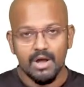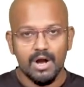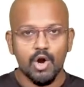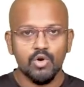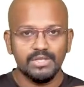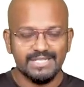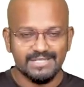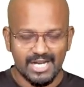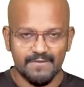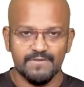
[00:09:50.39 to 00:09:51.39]
All these
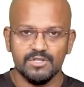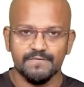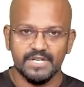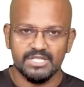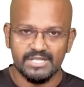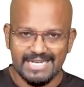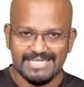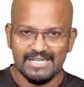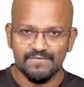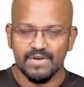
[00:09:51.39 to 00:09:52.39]
adverse effects
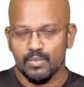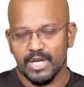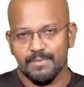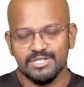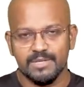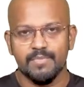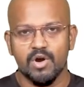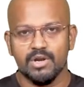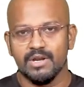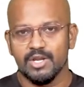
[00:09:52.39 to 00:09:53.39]
itself are very much
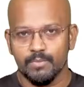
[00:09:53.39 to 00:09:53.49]
important.